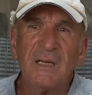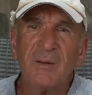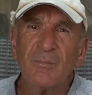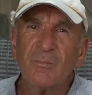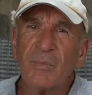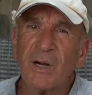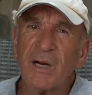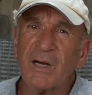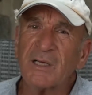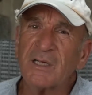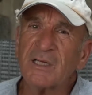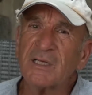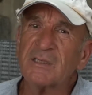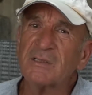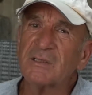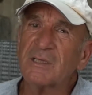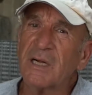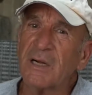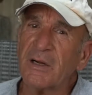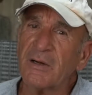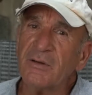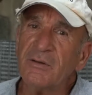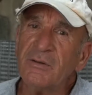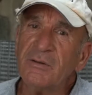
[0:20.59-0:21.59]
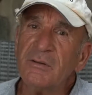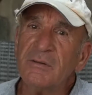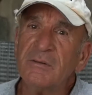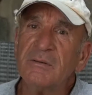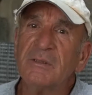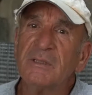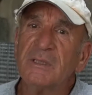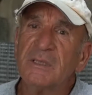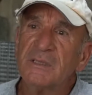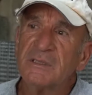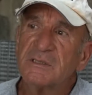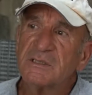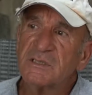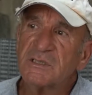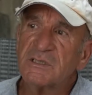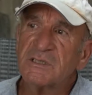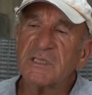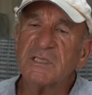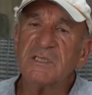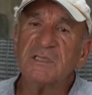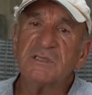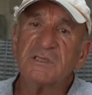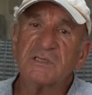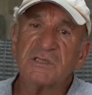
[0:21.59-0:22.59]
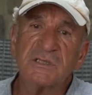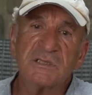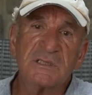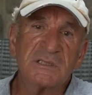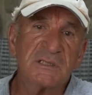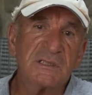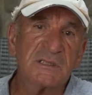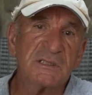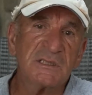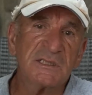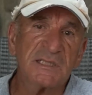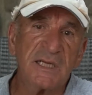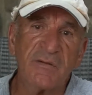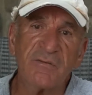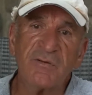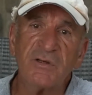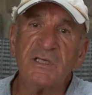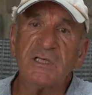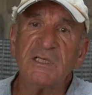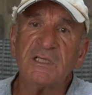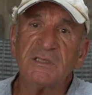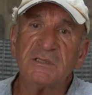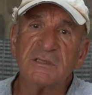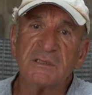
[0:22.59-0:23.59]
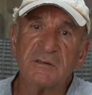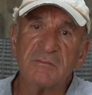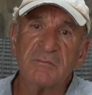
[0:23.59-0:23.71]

market garden since the 70s.